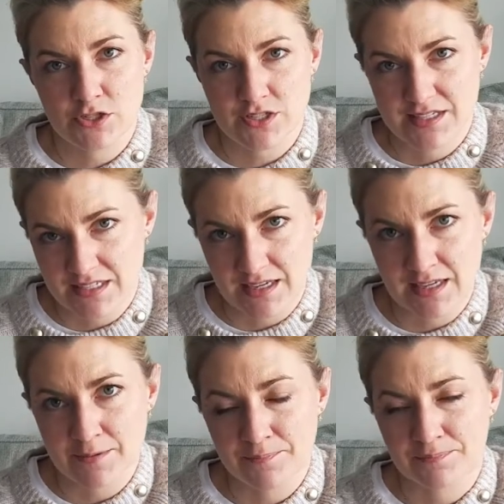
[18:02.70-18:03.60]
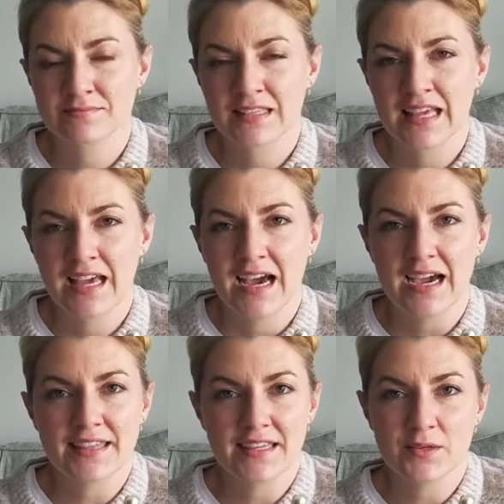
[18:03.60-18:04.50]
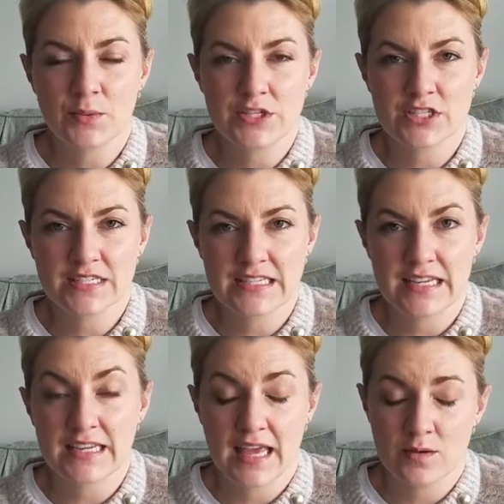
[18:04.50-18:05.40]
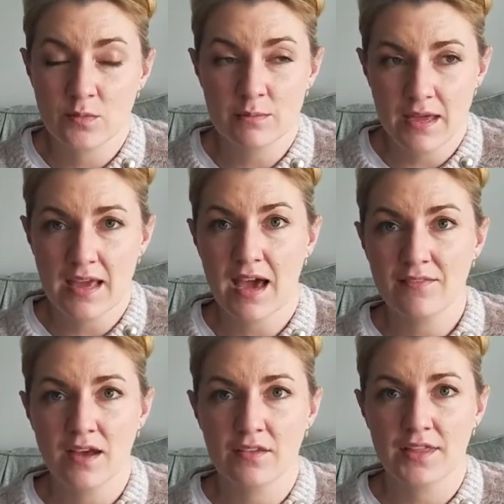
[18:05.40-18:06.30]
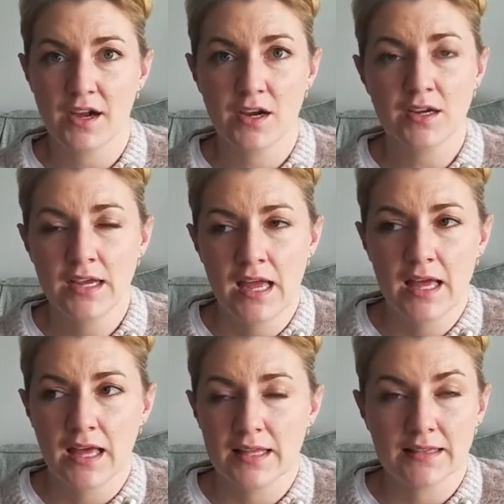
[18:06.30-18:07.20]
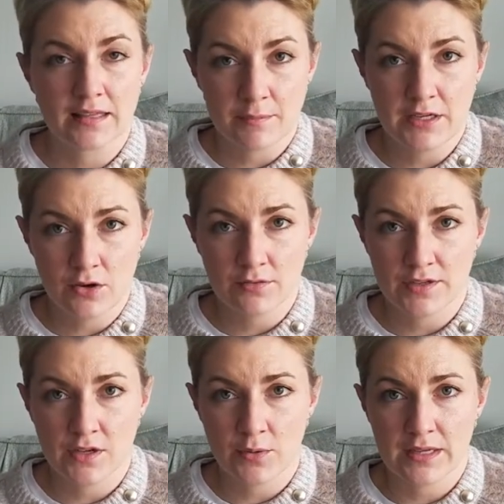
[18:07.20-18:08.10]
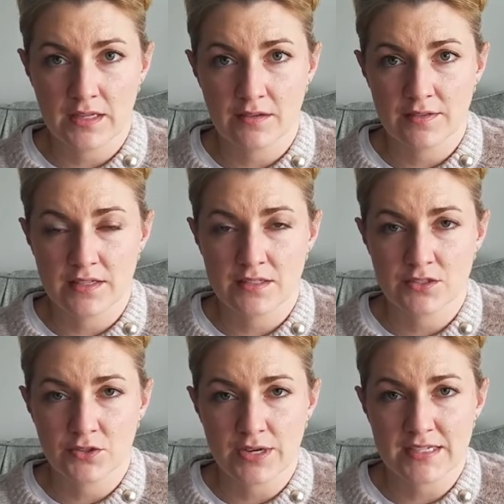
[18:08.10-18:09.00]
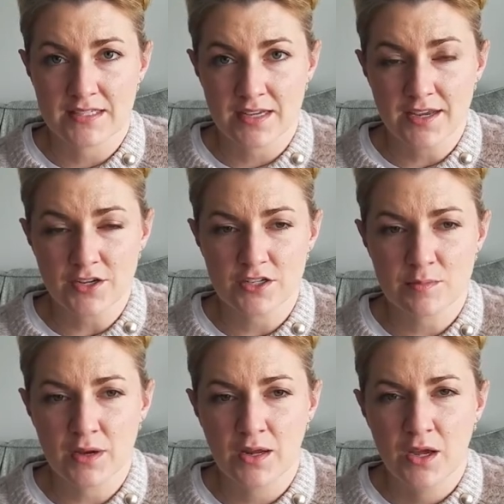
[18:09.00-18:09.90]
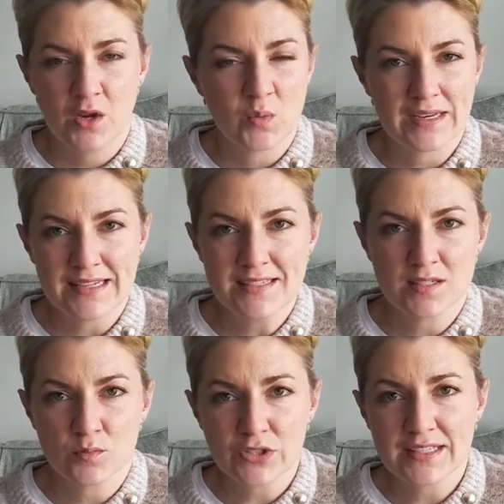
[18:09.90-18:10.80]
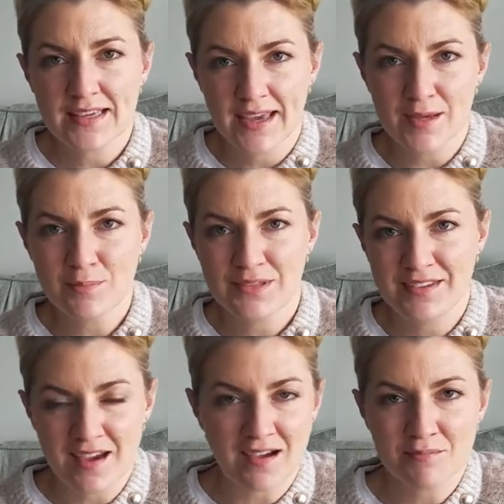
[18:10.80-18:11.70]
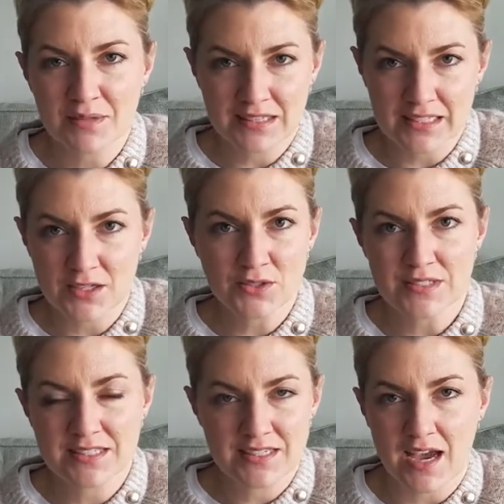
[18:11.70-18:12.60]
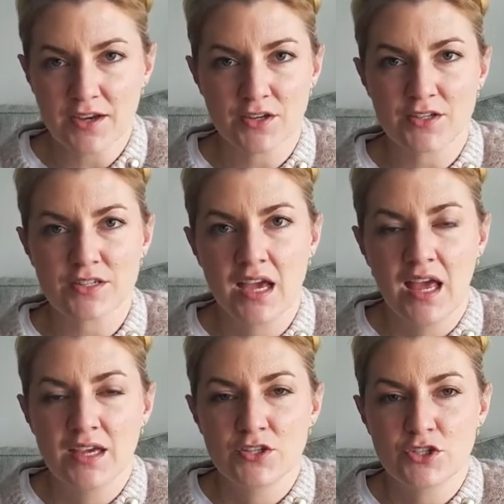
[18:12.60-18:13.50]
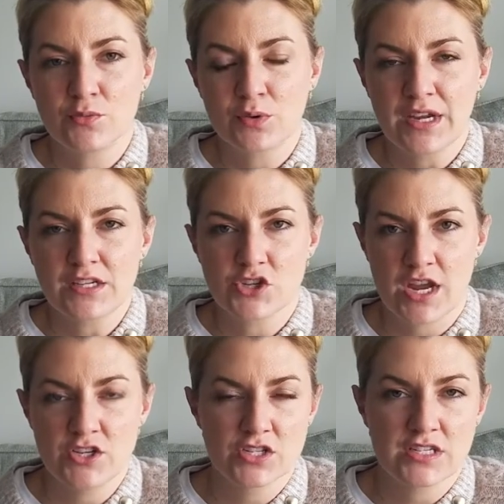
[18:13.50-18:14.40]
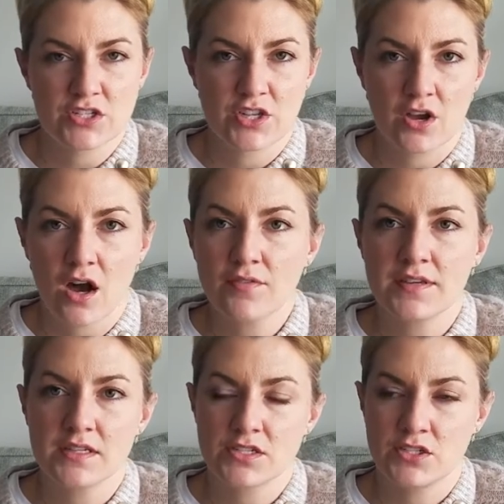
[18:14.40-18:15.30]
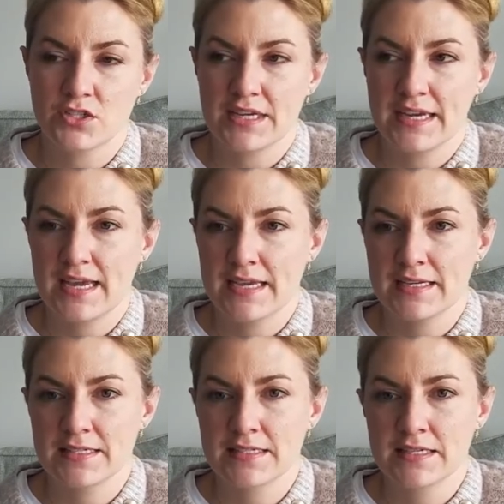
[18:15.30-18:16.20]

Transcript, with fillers: city. I think we just need, and we may have out there, uh, let me know if you know any of these great designers, but we need some really hip, young, millennial designers to bring changes into the golf industry and